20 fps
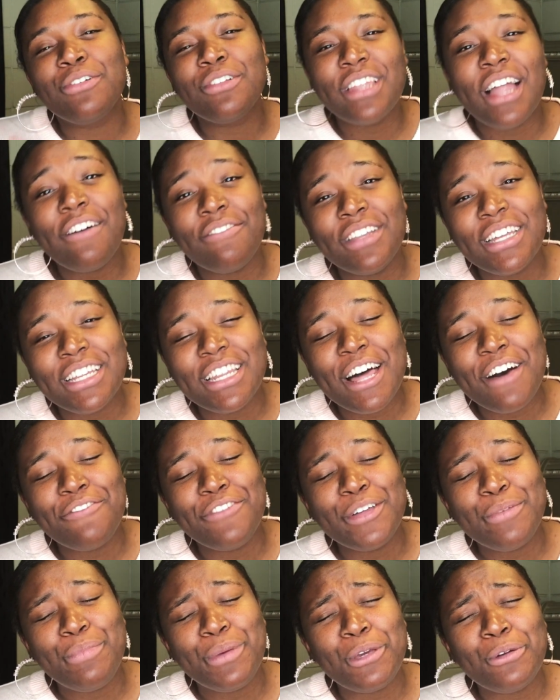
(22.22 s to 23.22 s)

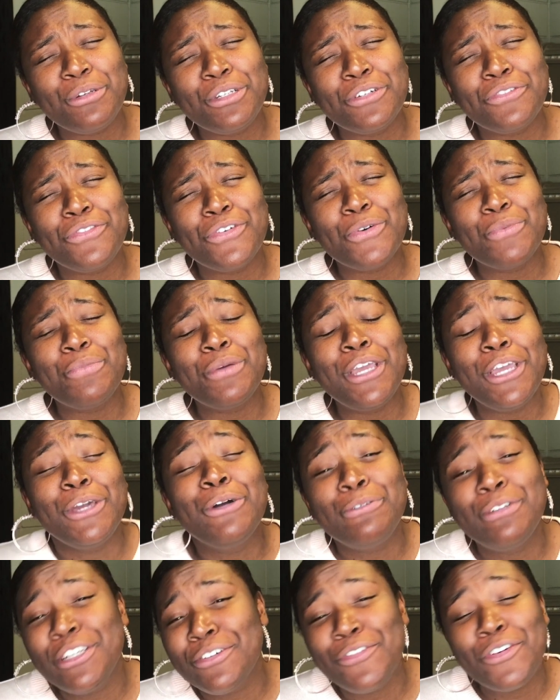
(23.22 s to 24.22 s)
lovely, beautiful
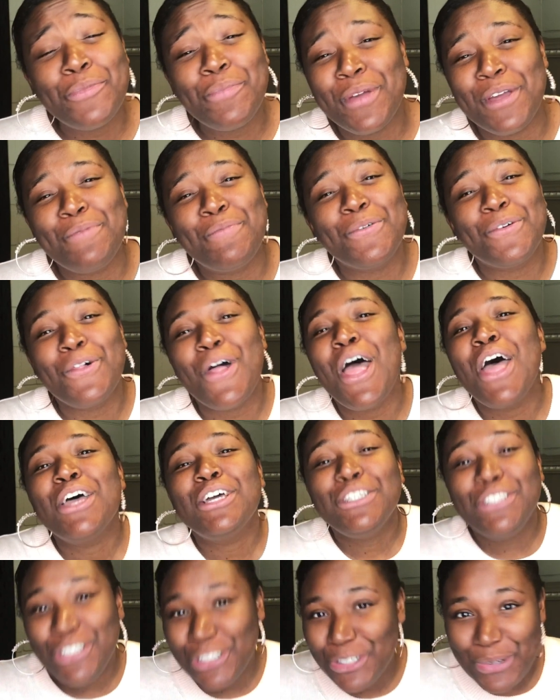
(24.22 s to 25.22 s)
people
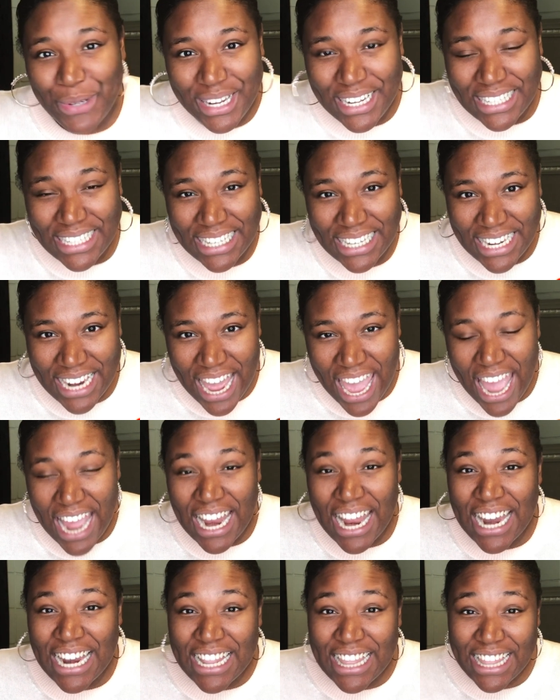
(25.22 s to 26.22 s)
doing
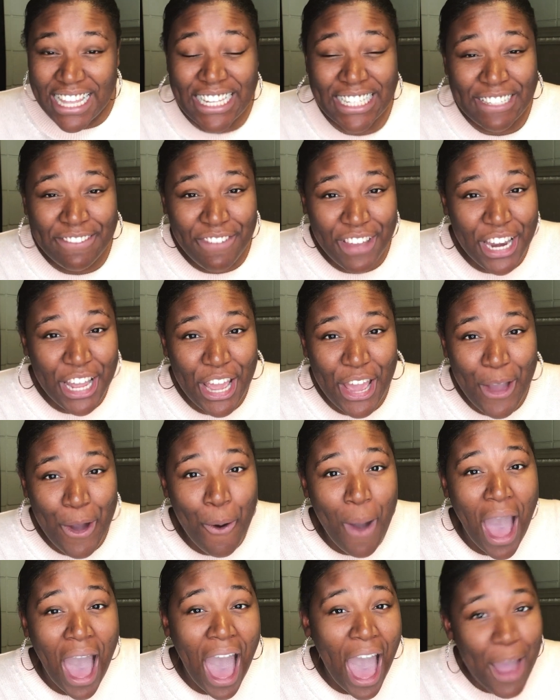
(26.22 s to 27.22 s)
today? In this
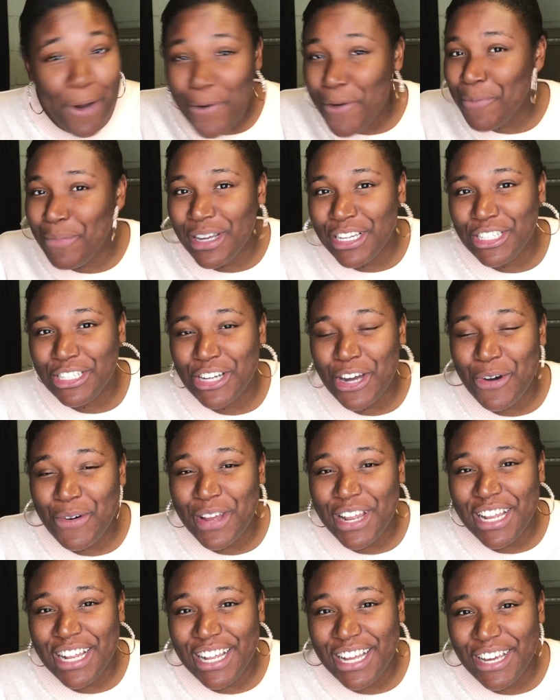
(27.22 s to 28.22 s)
video, I will be
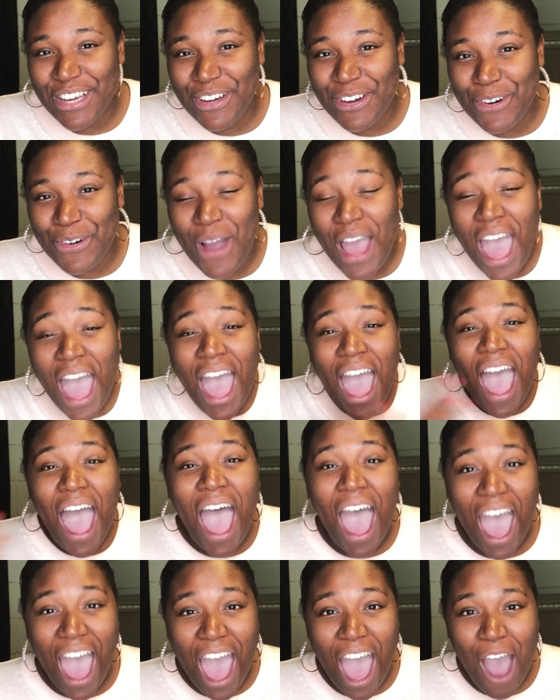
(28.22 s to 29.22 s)
showing you
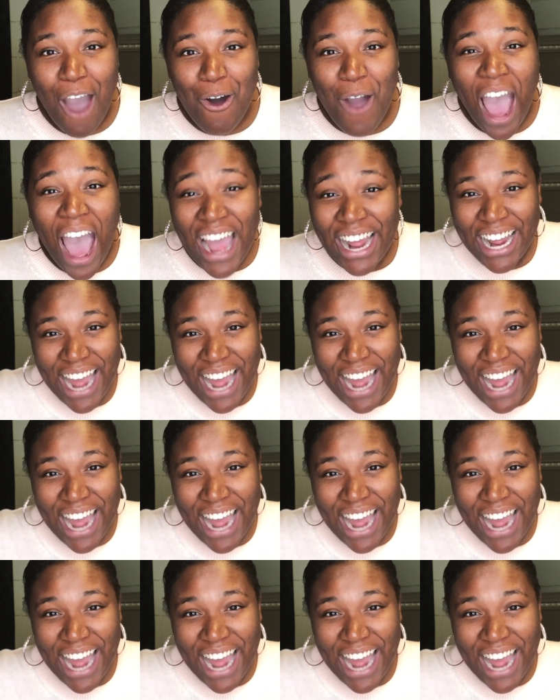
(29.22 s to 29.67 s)
how I